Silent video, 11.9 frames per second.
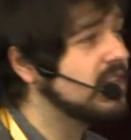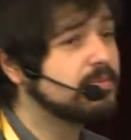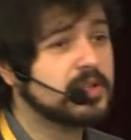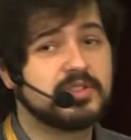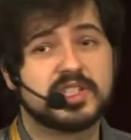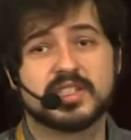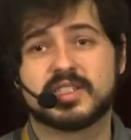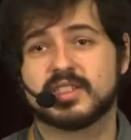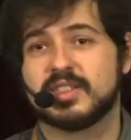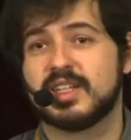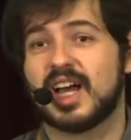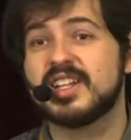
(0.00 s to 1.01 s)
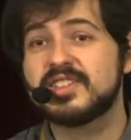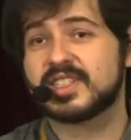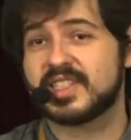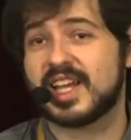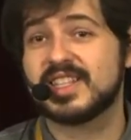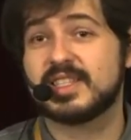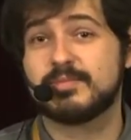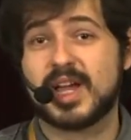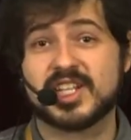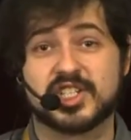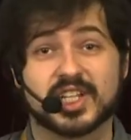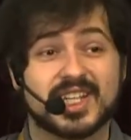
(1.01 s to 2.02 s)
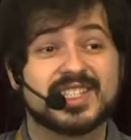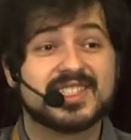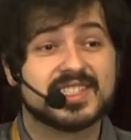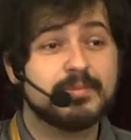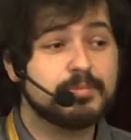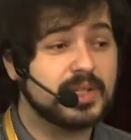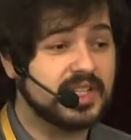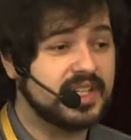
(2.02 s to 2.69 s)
approach is understand the magic. It's simple